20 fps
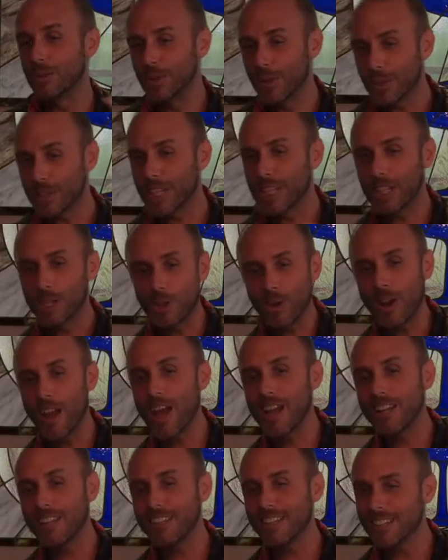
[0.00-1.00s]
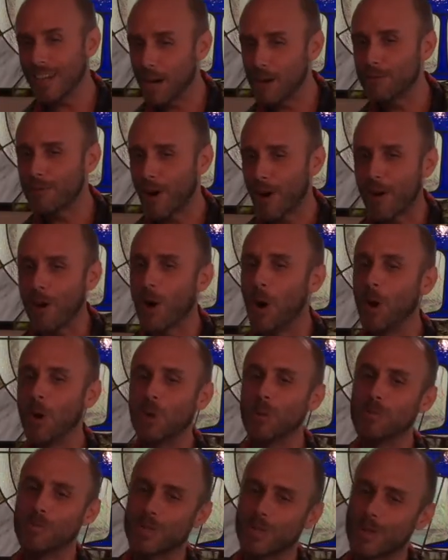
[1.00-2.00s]
nook and cranny of our
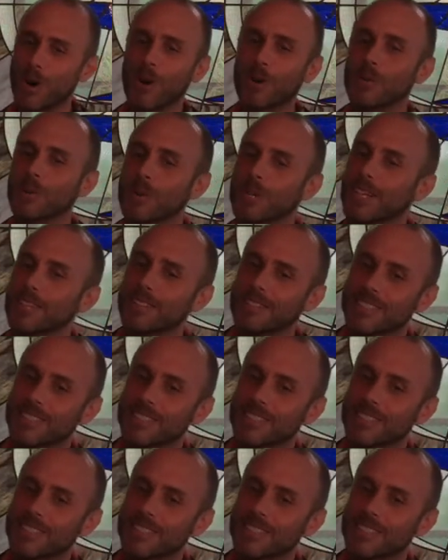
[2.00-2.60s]
homes, aren't we?